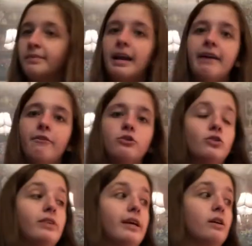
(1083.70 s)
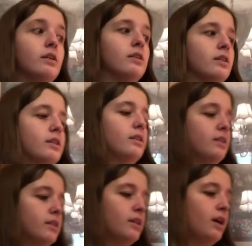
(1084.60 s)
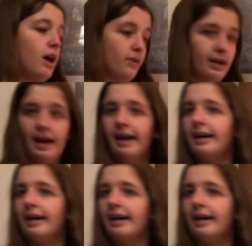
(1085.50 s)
And everyone's just like, okay,